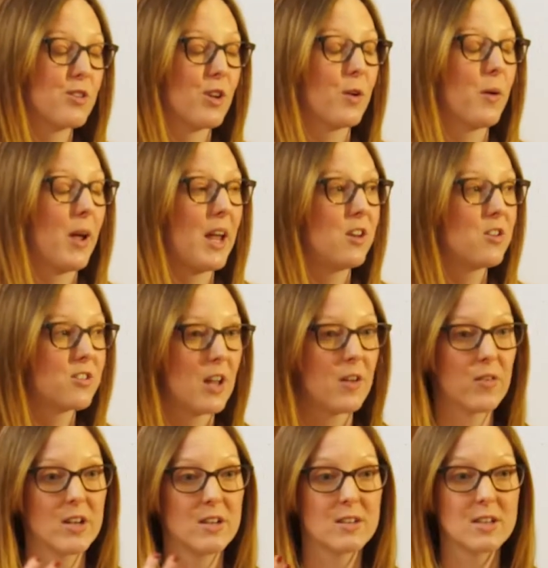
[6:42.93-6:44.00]
so age
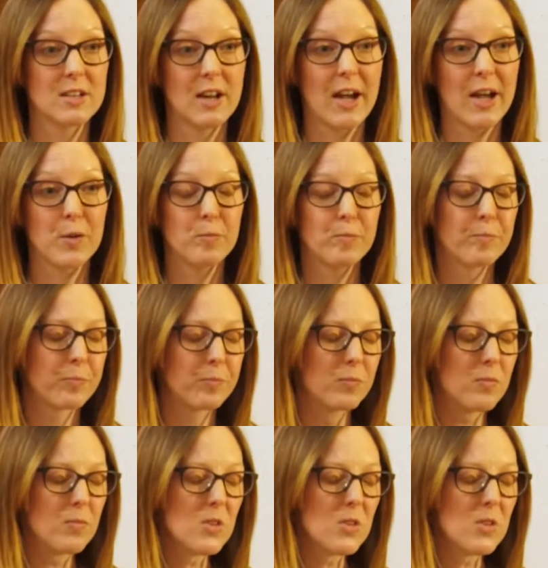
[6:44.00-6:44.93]
7 to 9,